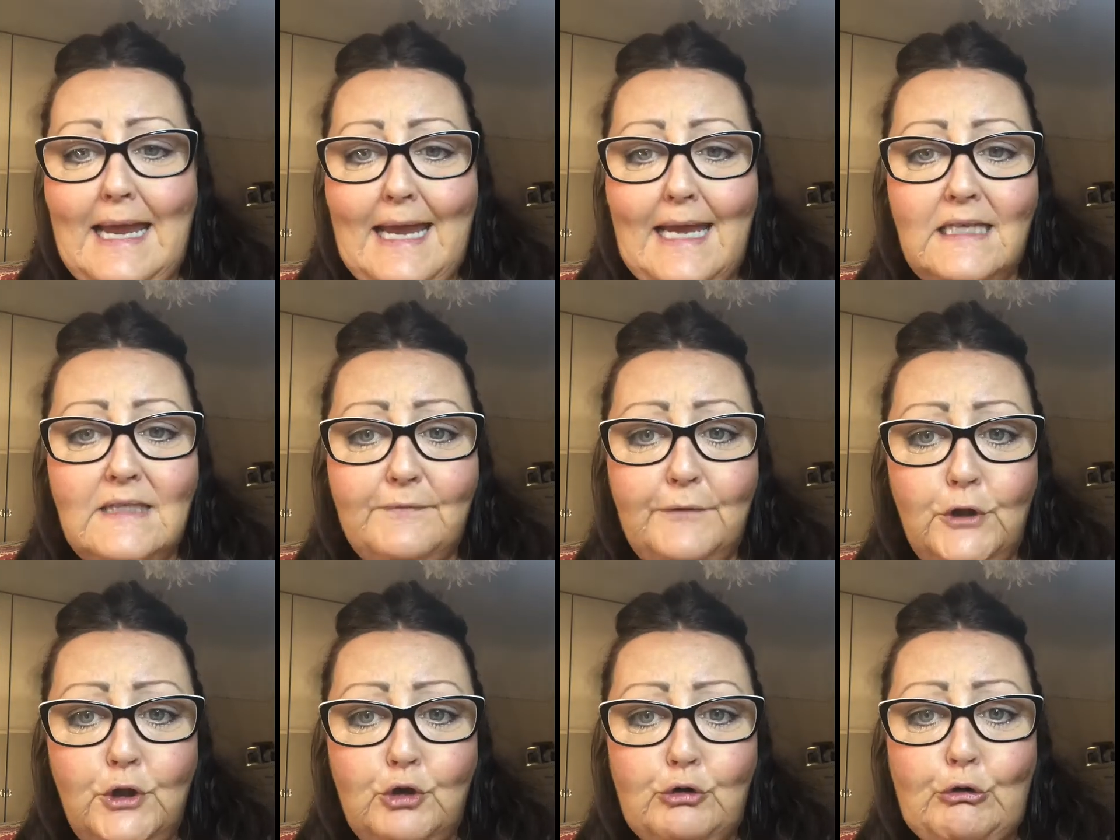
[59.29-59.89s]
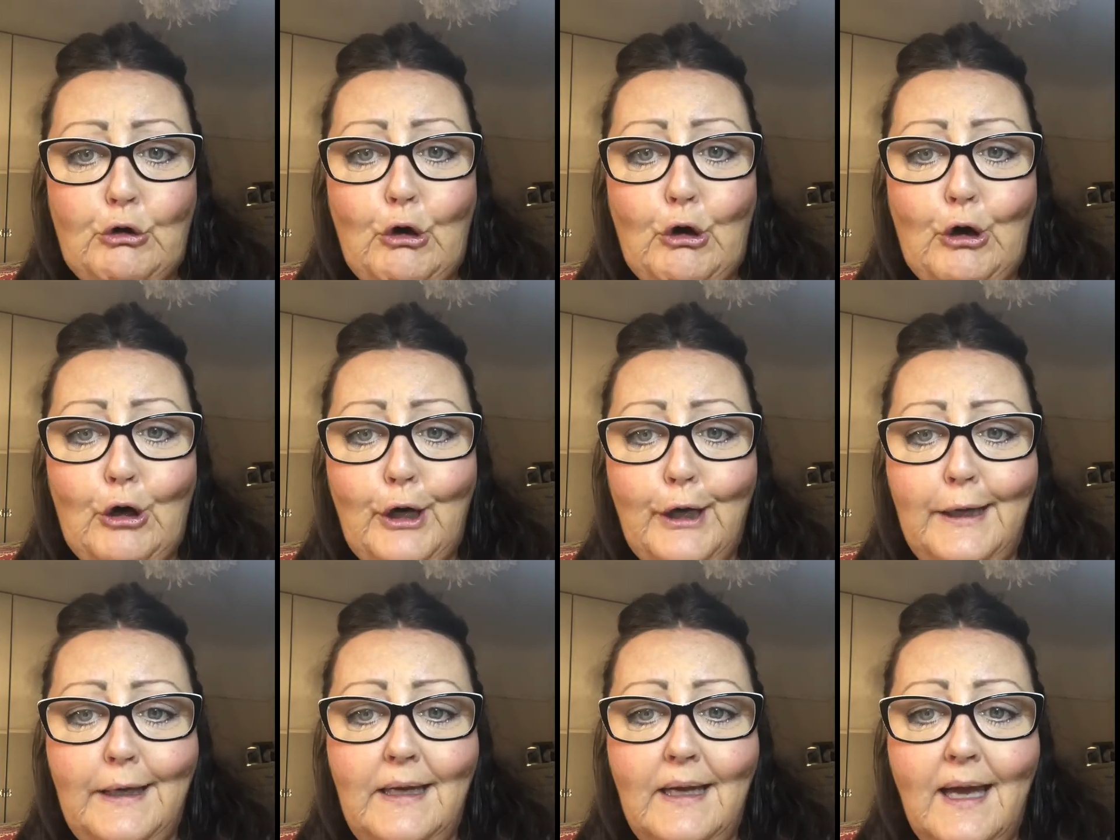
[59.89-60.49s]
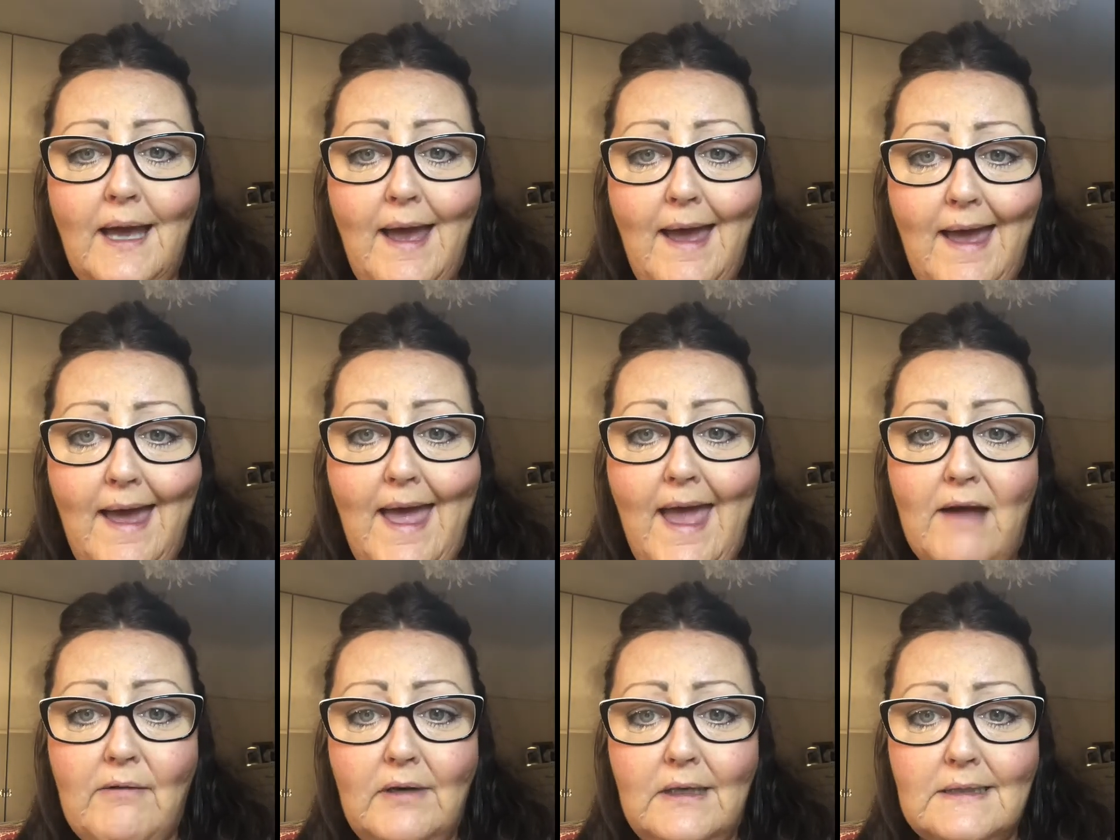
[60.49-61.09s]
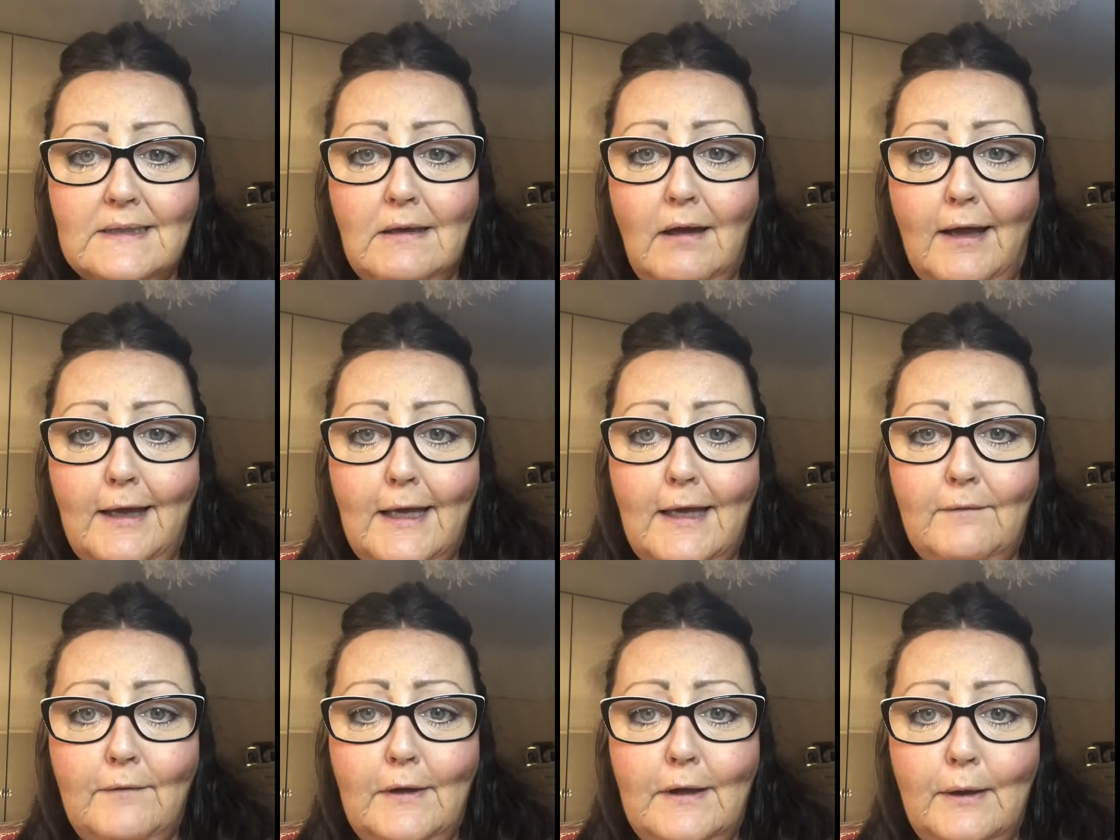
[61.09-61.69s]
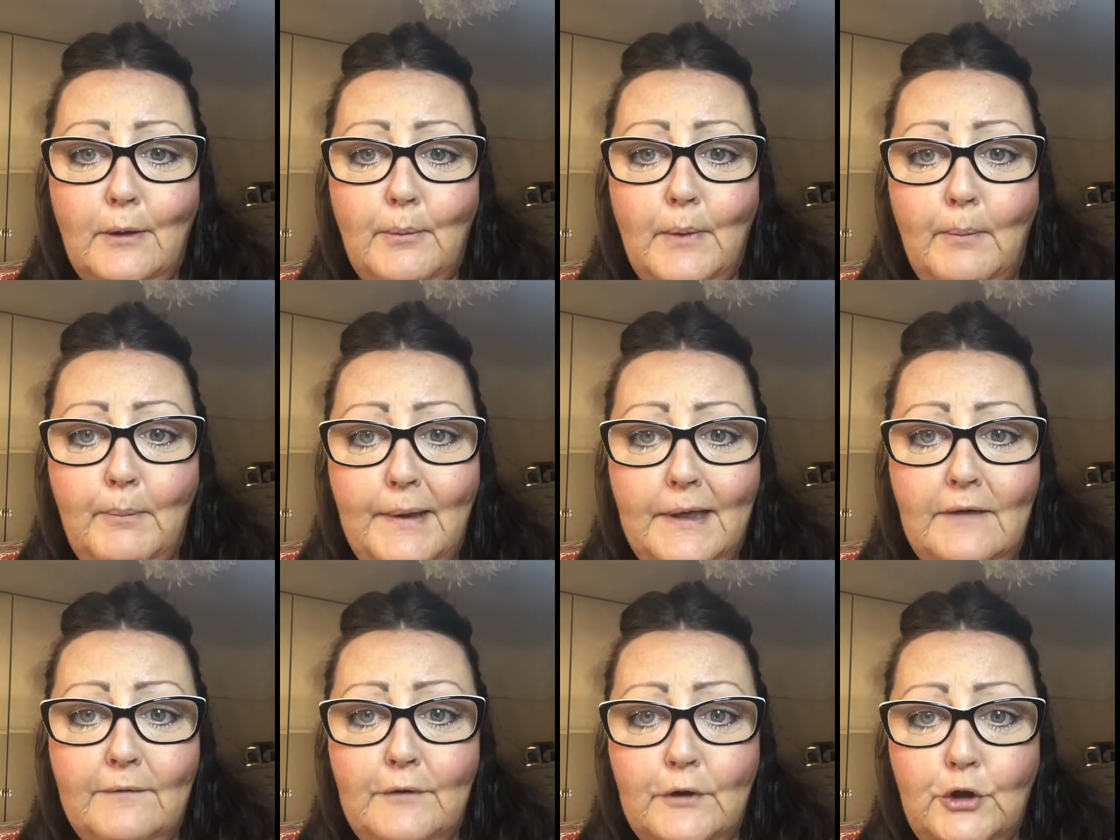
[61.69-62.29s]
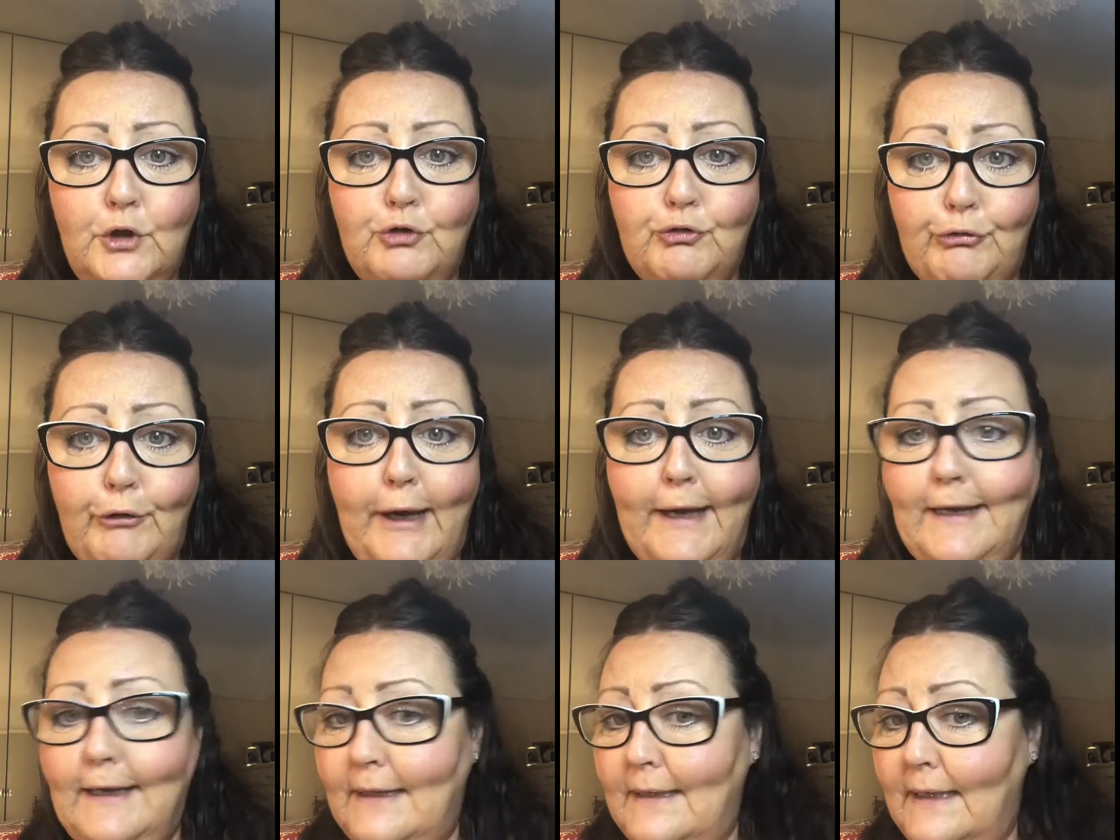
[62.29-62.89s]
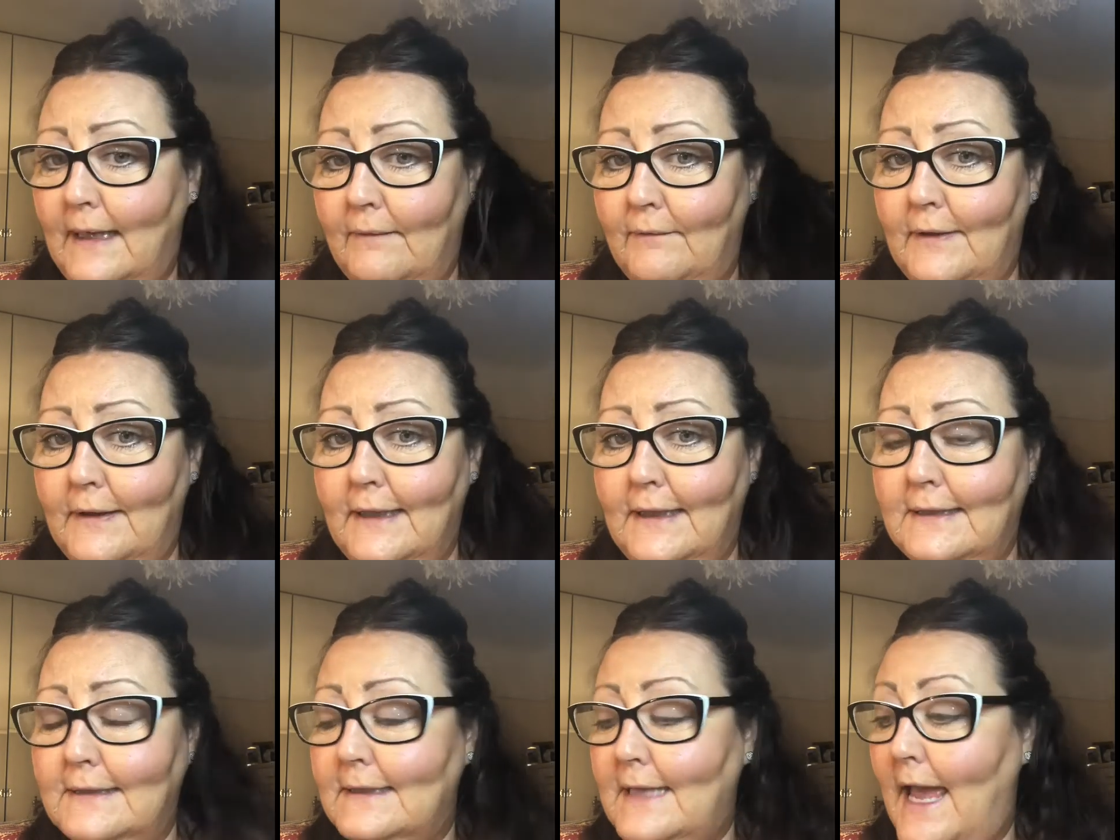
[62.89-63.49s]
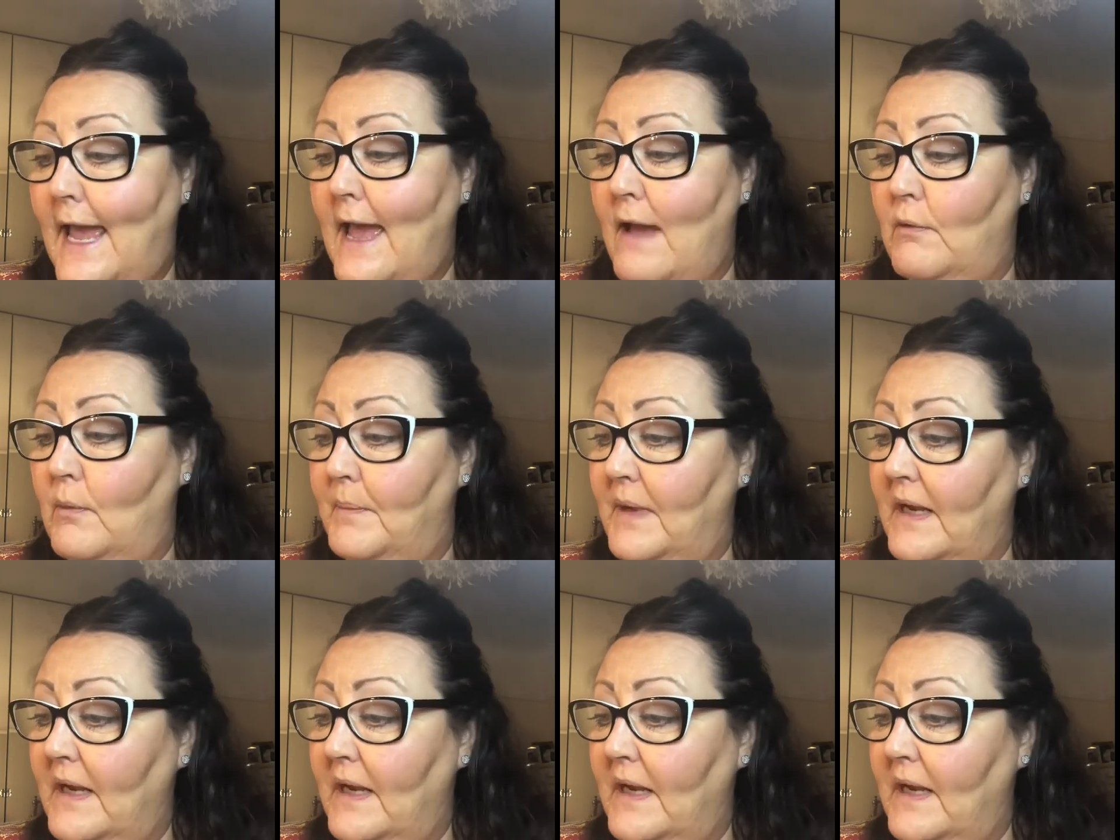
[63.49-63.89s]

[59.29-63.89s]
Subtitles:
It's for dry hair. It's like giving them a bit of a drink, giving this hair a bit